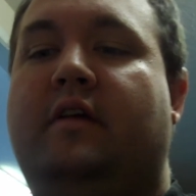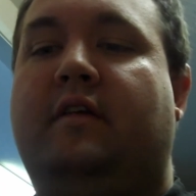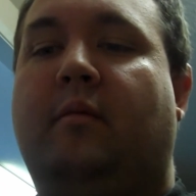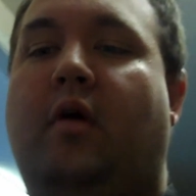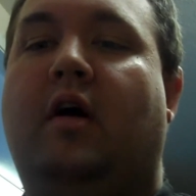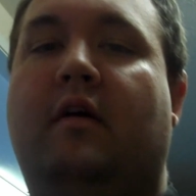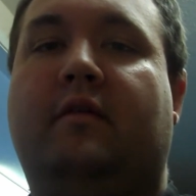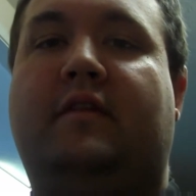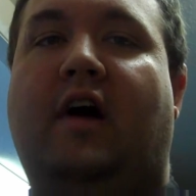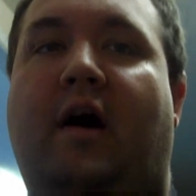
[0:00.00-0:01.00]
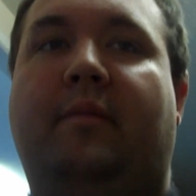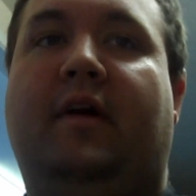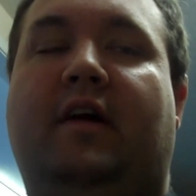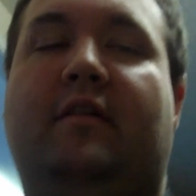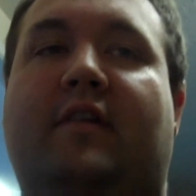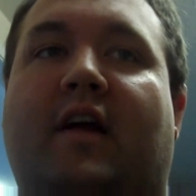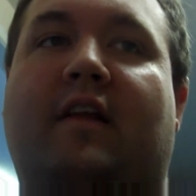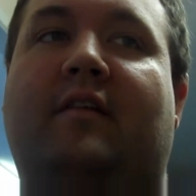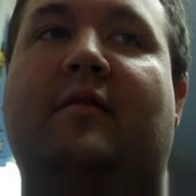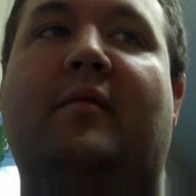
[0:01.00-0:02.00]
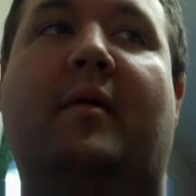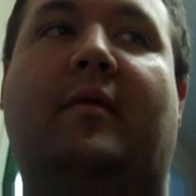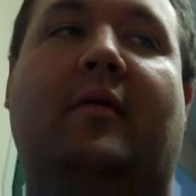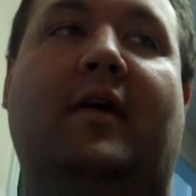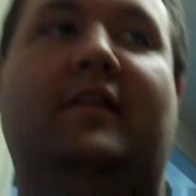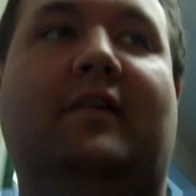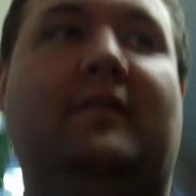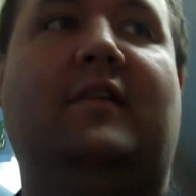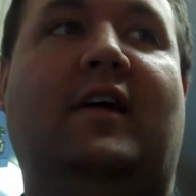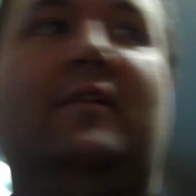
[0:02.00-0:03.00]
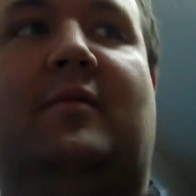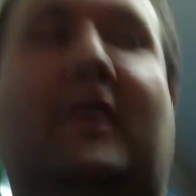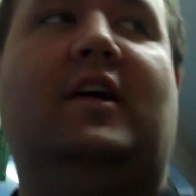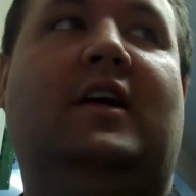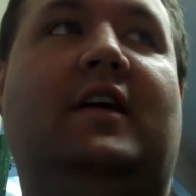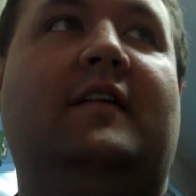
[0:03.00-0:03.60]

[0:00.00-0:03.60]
Tomorrow's topic, I was trying to remember what Tuesdays were.